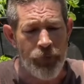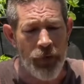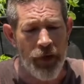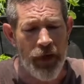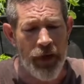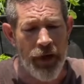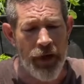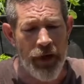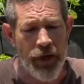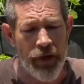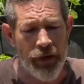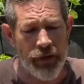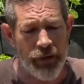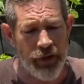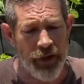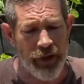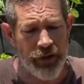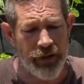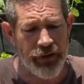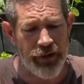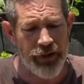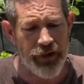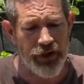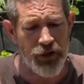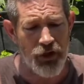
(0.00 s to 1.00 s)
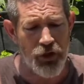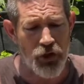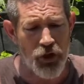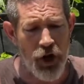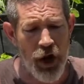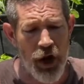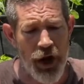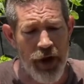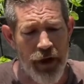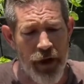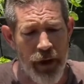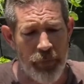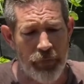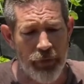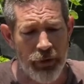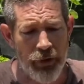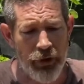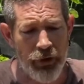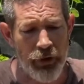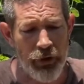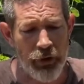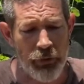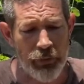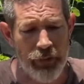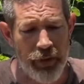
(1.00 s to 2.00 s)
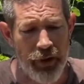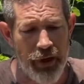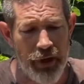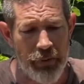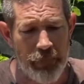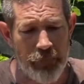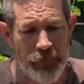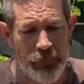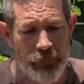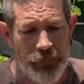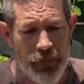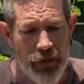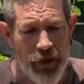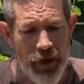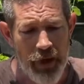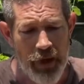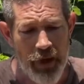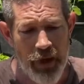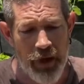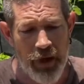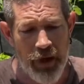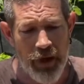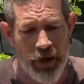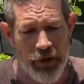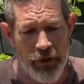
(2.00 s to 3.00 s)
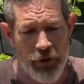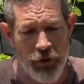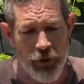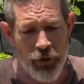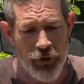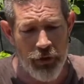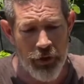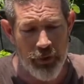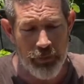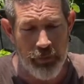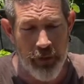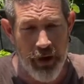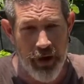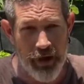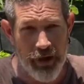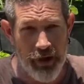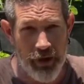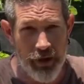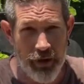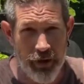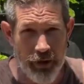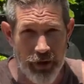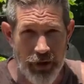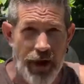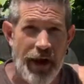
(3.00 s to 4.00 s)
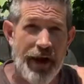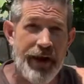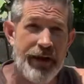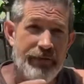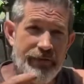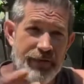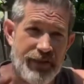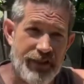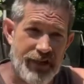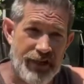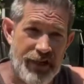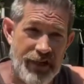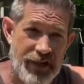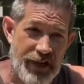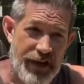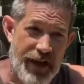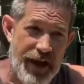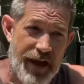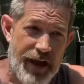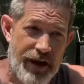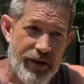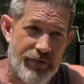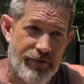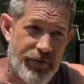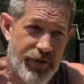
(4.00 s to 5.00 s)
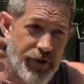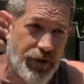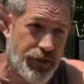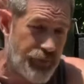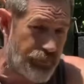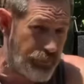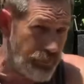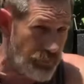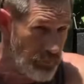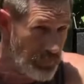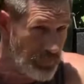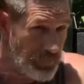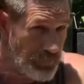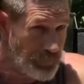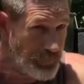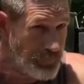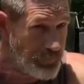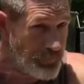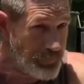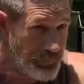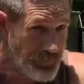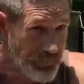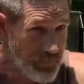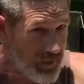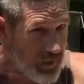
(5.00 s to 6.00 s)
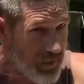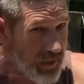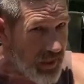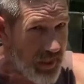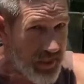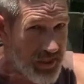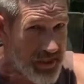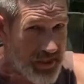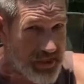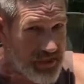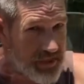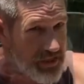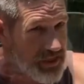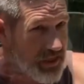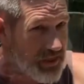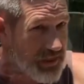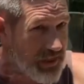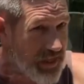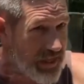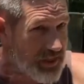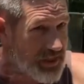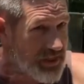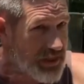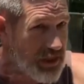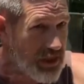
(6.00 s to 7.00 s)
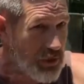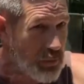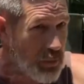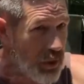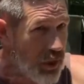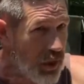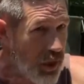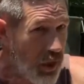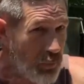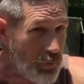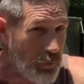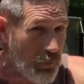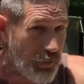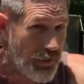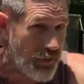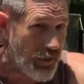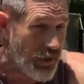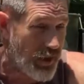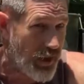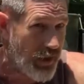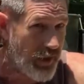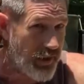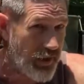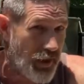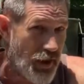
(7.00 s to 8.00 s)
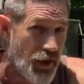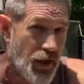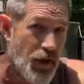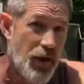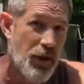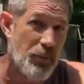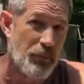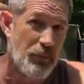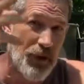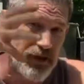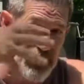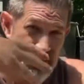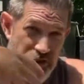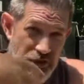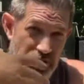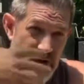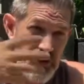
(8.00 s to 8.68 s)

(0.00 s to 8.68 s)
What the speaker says: and let these dry up a little bit, and you can make a kind of a tea out of it. Like I said, that tea will help with like mouth